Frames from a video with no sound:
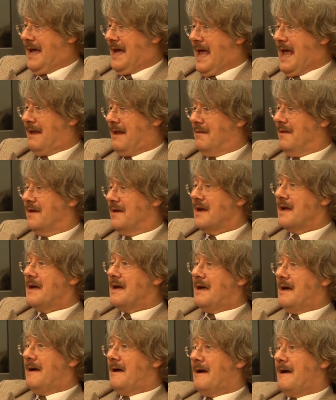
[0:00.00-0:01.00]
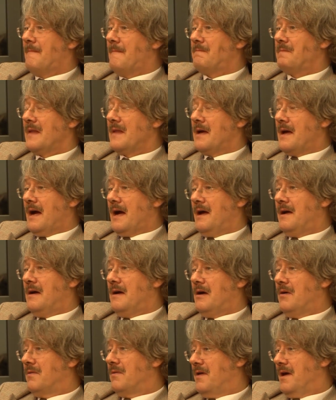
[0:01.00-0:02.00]
And
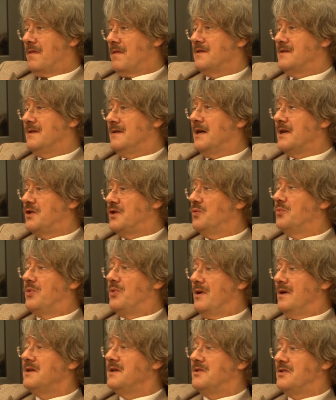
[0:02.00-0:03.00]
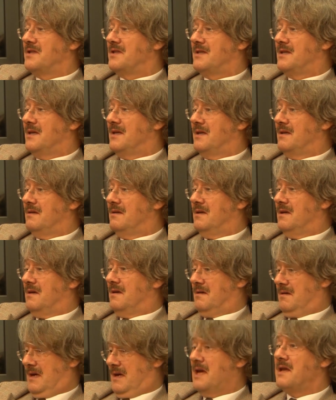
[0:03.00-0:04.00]
on the other side, you were interested
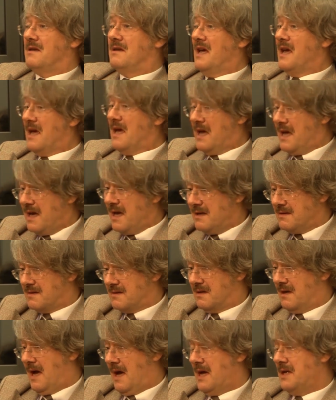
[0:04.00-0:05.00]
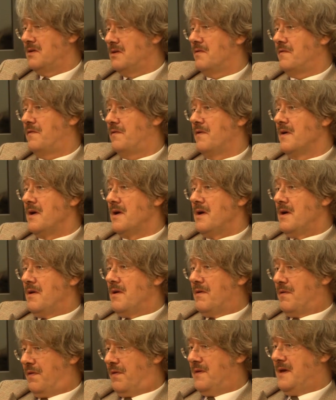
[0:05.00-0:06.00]
in his kind of
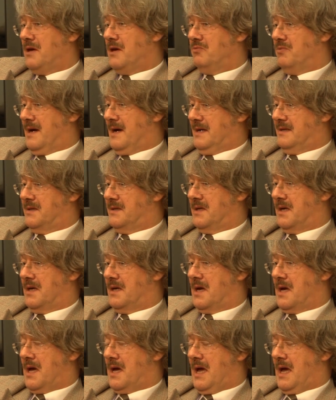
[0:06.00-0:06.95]
theorizing.